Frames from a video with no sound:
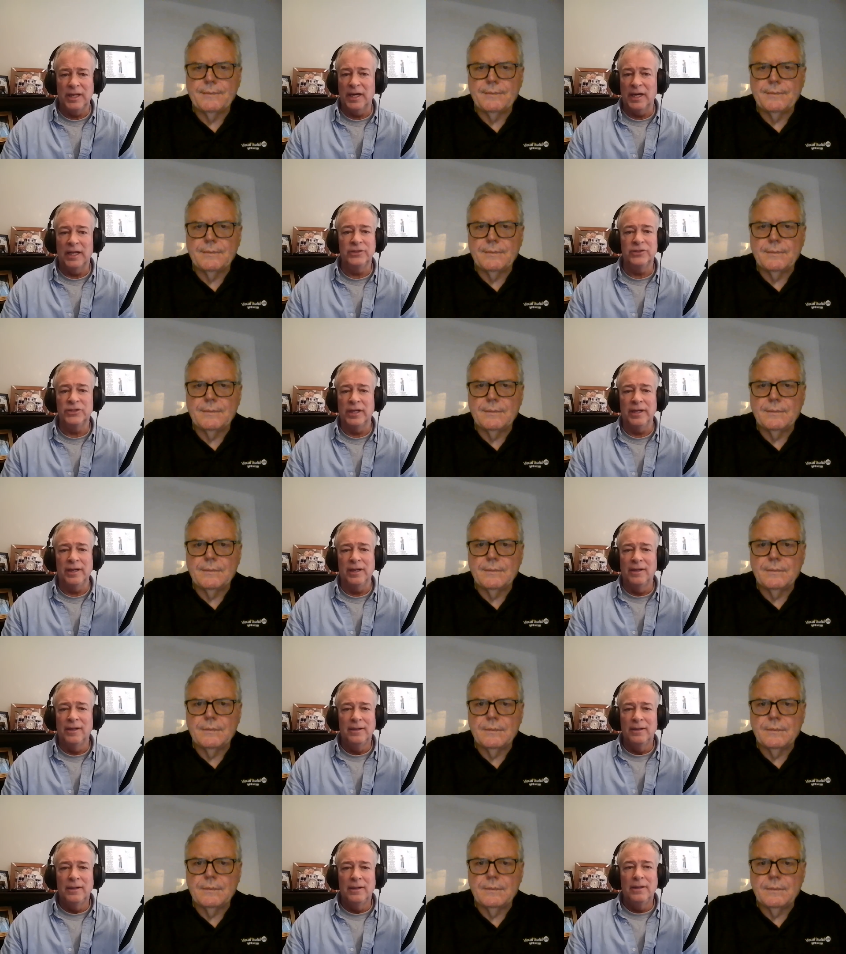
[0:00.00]
Speaker 1: I said,
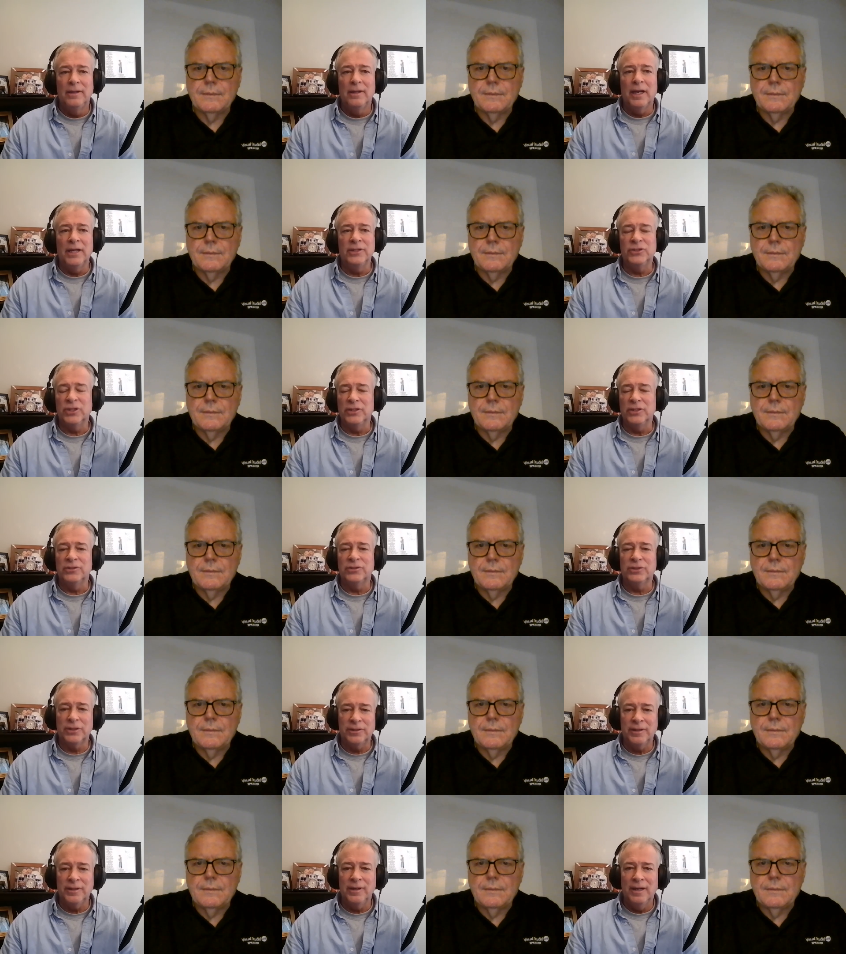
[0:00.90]
I said,
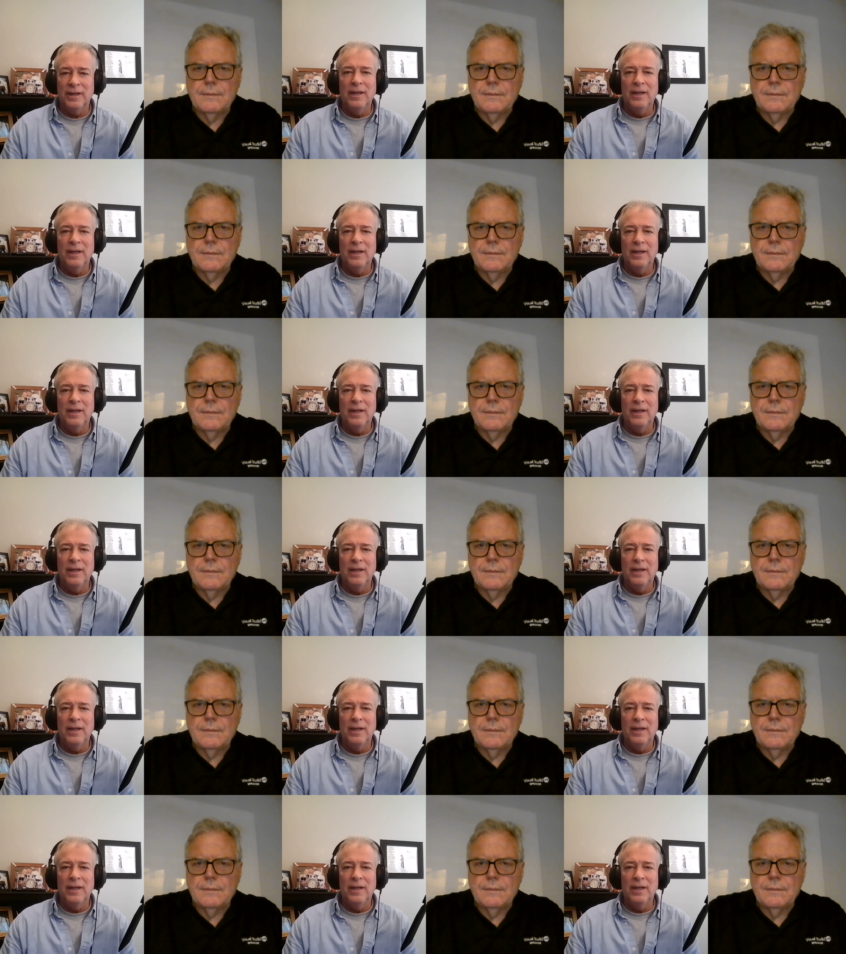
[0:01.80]
sir,